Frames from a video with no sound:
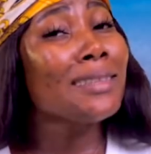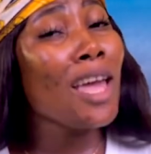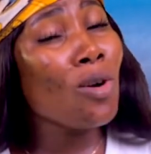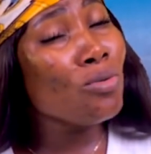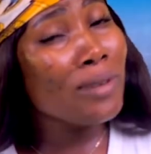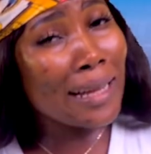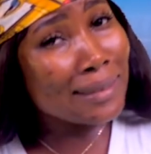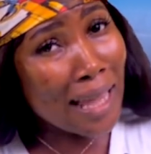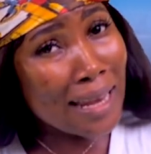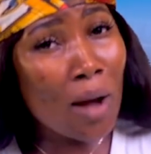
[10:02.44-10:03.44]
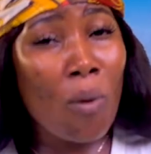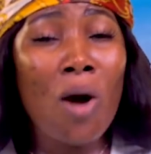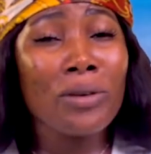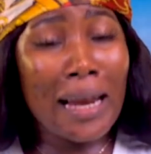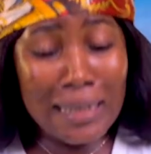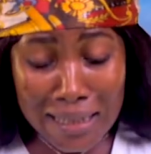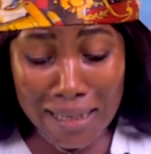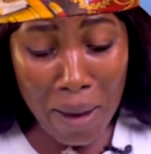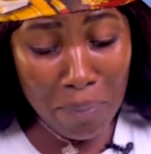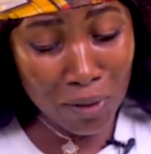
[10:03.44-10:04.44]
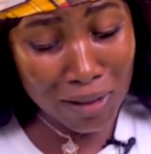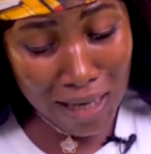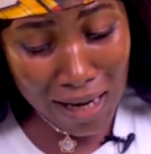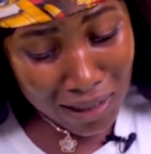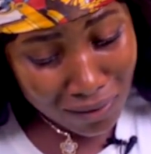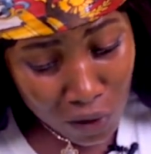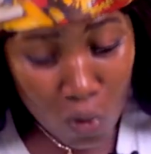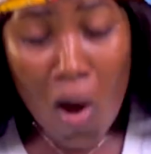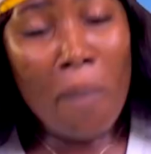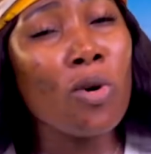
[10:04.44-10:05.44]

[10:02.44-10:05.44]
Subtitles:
Take una time. Now why una need help me share this video?